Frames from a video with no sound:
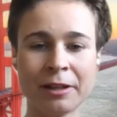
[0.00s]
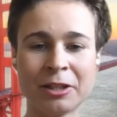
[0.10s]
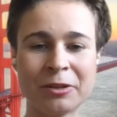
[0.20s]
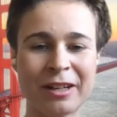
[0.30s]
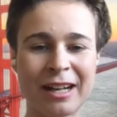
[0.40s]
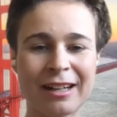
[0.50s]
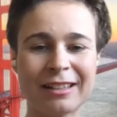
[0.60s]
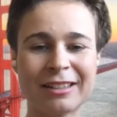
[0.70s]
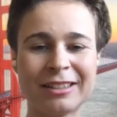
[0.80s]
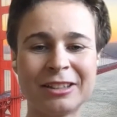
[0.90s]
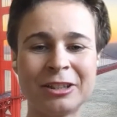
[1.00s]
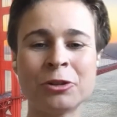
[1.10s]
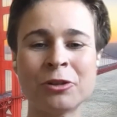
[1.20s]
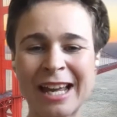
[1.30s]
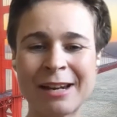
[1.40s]
You
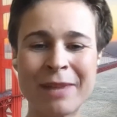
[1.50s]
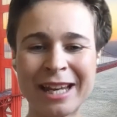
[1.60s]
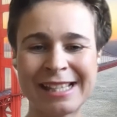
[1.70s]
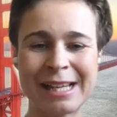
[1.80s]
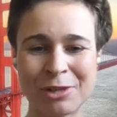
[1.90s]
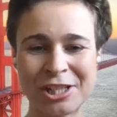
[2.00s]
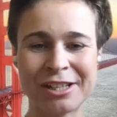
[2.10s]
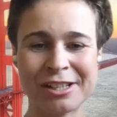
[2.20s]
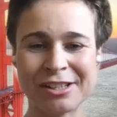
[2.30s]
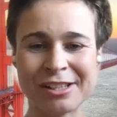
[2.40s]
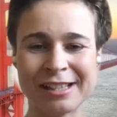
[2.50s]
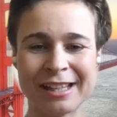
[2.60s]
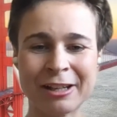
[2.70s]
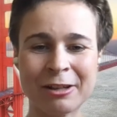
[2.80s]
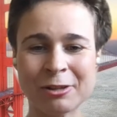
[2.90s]
can make some changes,
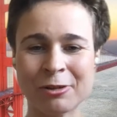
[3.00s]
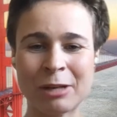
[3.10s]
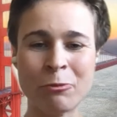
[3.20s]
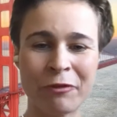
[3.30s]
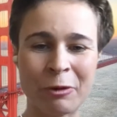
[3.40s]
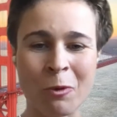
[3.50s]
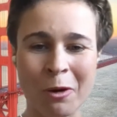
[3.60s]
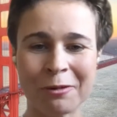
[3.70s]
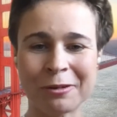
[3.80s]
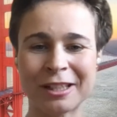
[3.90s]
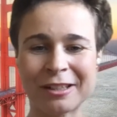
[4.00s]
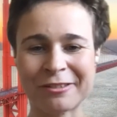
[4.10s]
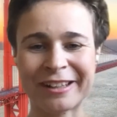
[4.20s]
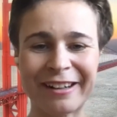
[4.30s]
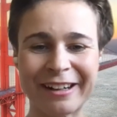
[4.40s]
like you can move a wall here or
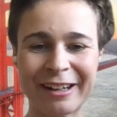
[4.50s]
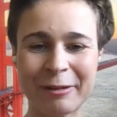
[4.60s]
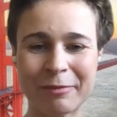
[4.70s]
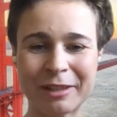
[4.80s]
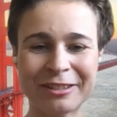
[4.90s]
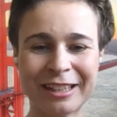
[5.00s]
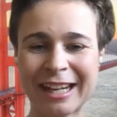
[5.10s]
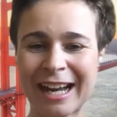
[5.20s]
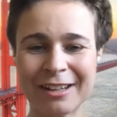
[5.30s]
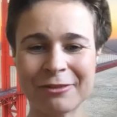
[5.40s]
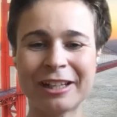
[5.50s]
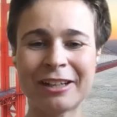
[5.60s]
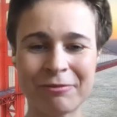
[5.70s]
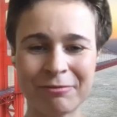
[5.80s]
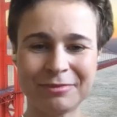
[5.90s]
there, but you can't
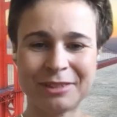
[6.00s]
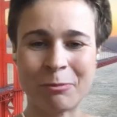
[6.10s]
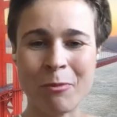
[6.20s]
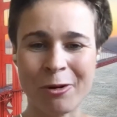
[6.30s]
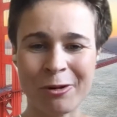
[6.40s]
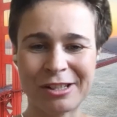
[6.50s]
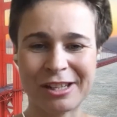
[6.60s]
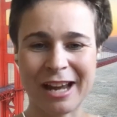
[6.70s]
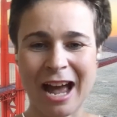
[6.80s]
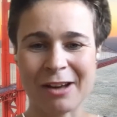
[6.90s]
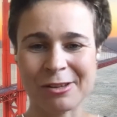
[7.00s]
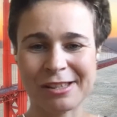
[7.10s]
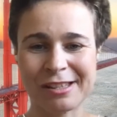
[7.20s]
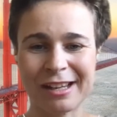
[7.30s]
really demolish the house